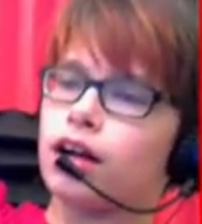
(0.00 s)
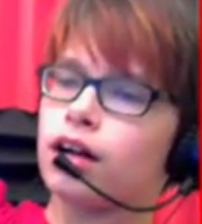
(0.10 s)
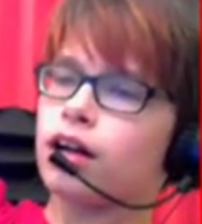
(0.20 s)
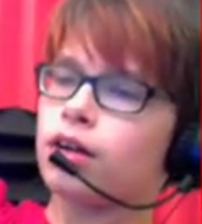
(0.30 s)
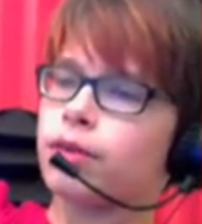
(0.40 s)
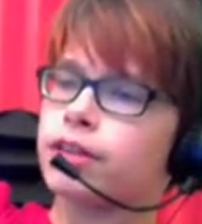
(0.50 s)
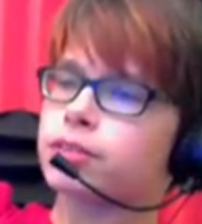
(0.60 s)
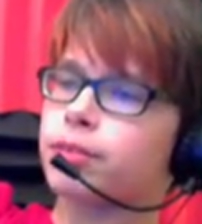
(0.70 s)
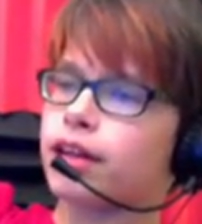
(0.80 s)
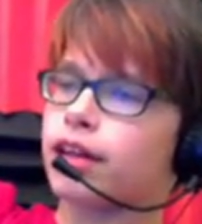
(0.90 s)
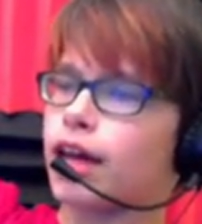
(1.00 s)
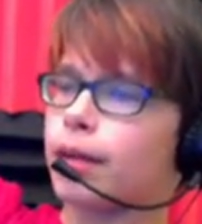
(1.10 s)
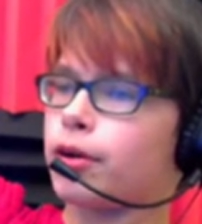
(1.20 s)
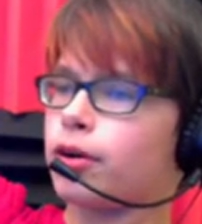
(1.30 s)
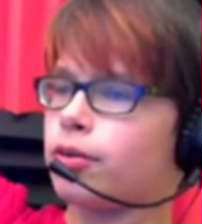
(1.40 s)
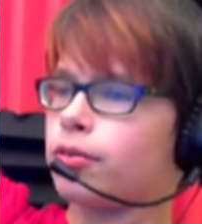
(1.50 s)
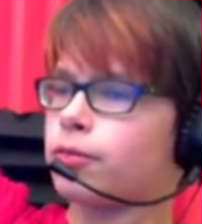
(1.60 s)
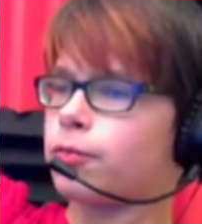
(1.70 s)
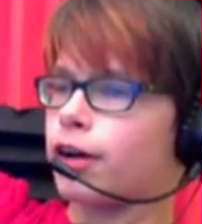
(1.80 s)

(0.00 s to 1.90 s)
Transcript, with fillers: Uh, Let you get something good out camo, of this one.